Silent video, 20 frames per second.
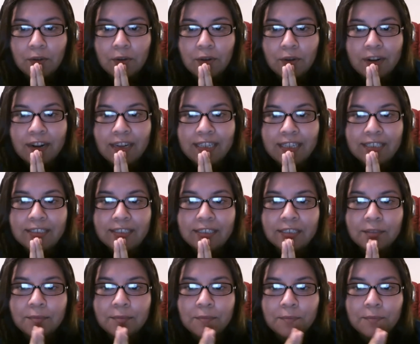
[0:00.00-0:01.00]

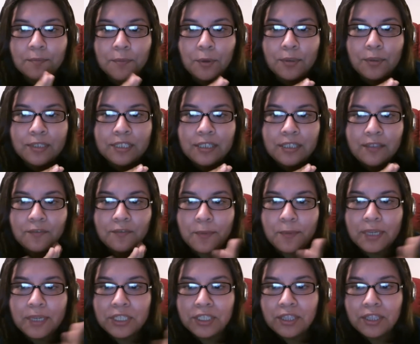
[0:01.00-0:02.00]
Corrales posted
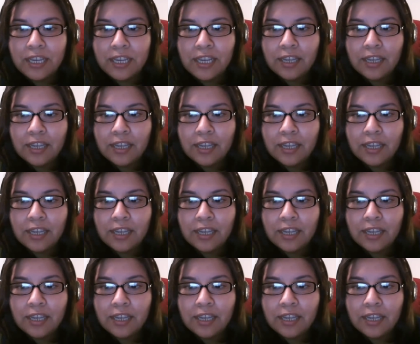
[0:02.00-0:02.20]
information that